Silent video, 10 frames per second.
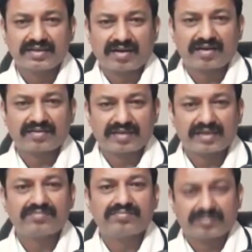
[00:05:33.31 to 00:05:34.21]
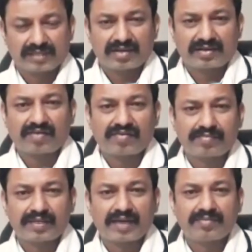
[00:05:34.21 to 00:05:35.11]
and then develop
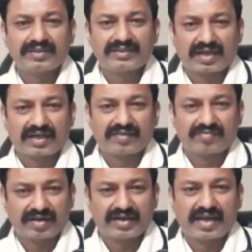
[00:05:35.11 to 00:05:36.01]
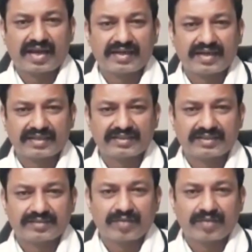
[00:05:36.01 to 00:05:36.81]
diabetes at a very young age.